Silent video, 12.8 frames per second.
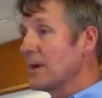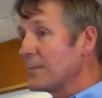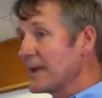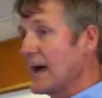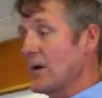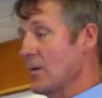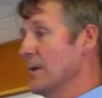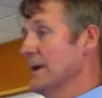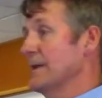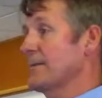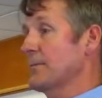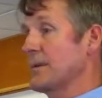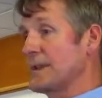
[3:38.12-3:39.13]
coming out
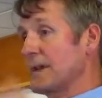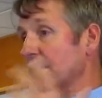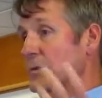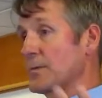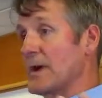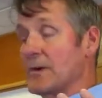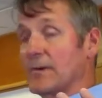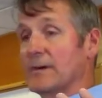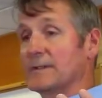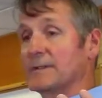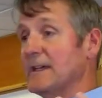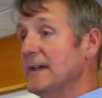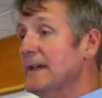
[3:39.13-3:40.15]
with the other
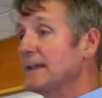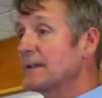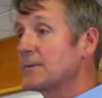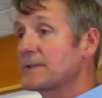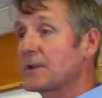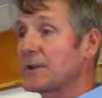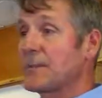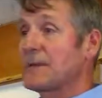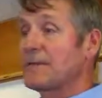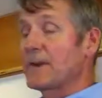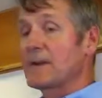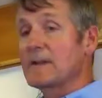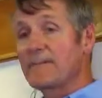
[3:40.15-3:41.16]
railroads that was going to be
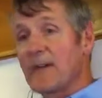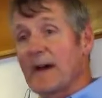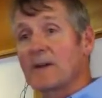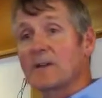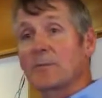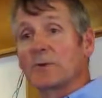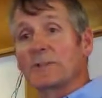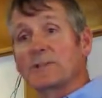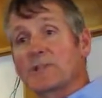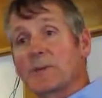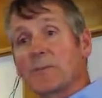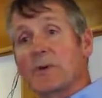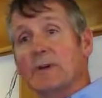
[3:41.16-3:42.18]
very valuable to
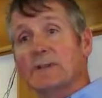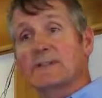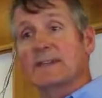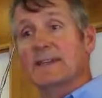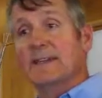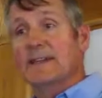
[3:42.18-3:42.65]
shippers.